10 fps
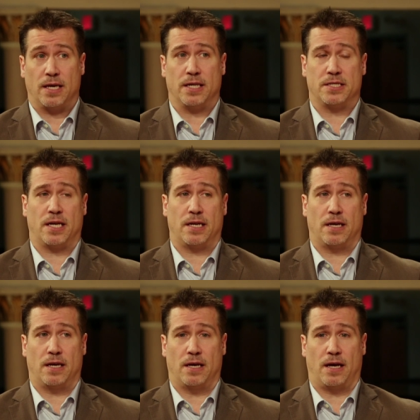is that
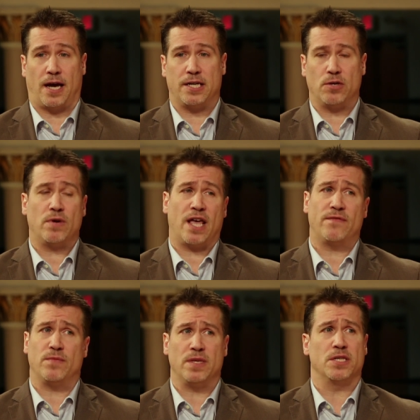I don't
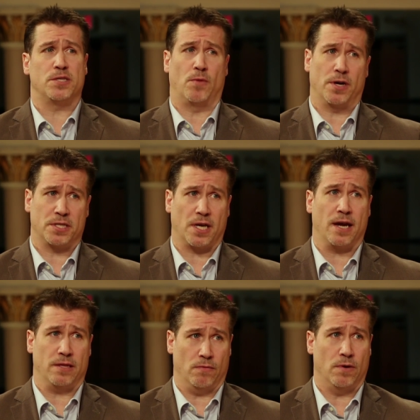have to be the smartest
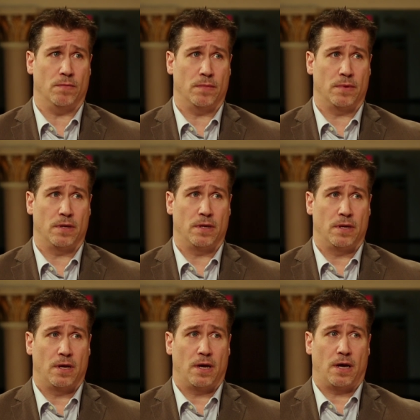guy in the room
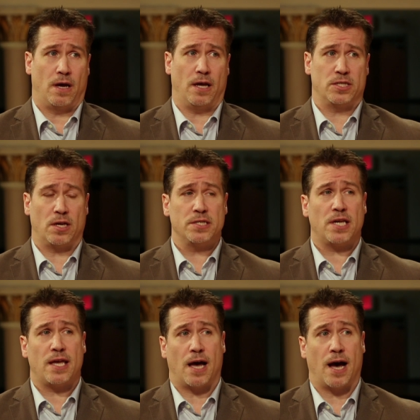as long
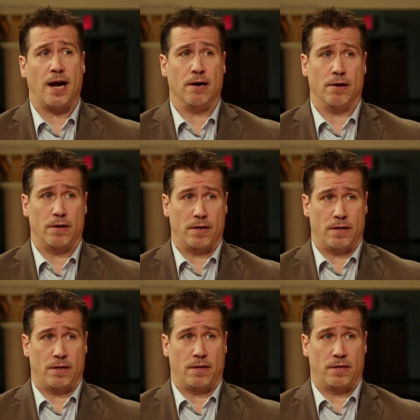as I hire
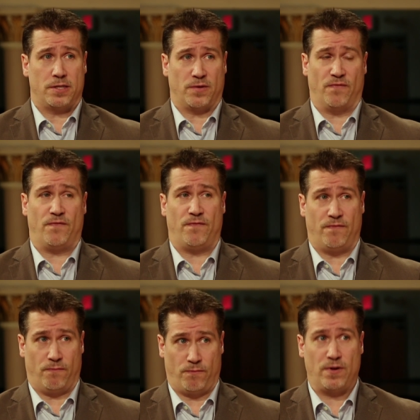some
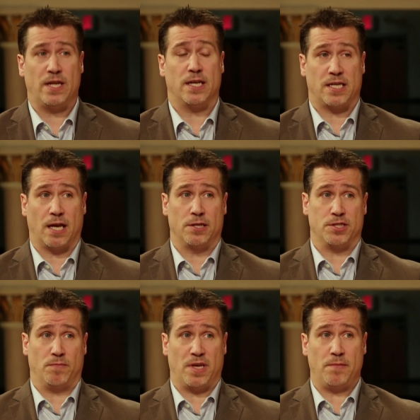really
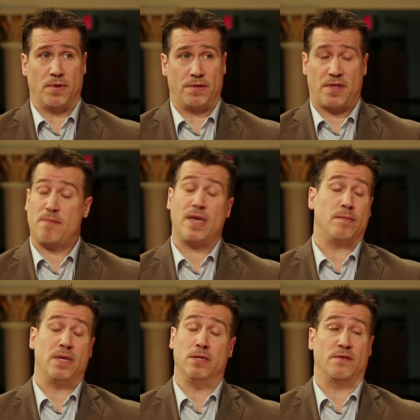intelligent people, they
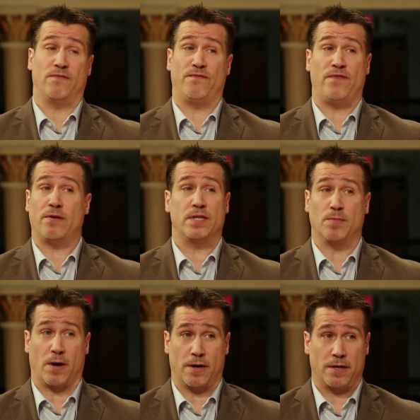make me look very
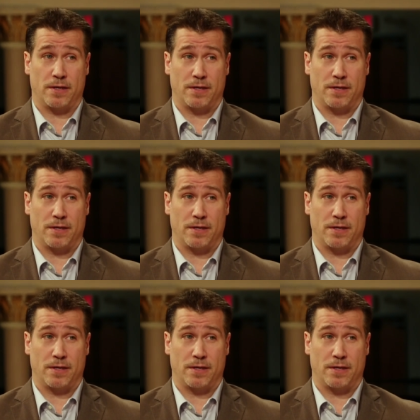smart.